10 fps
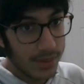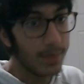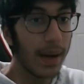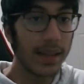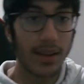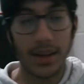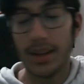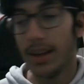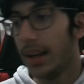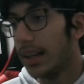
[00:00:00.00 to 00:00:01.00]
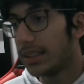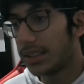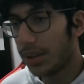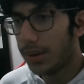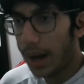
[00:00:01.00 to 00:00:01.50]
Python.
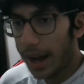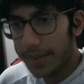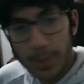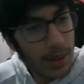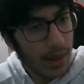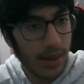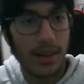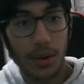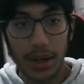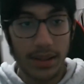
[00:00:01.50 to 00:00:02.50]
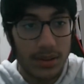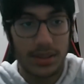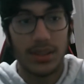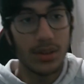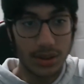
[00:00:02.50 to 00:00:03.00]
So I've been looking through
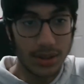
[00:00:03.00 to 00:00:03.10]
solutions